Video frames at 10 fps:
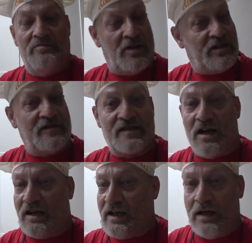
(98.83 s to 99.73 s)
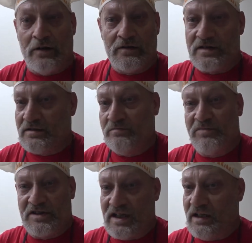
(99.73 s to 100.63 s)
I just got carrots,
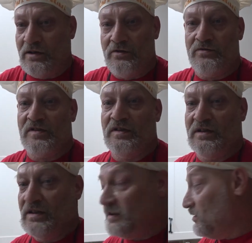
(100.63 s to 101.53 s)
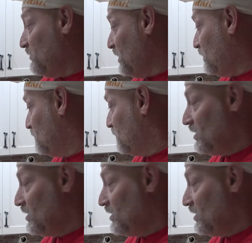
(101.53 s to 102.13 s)
potatoes, and the meat.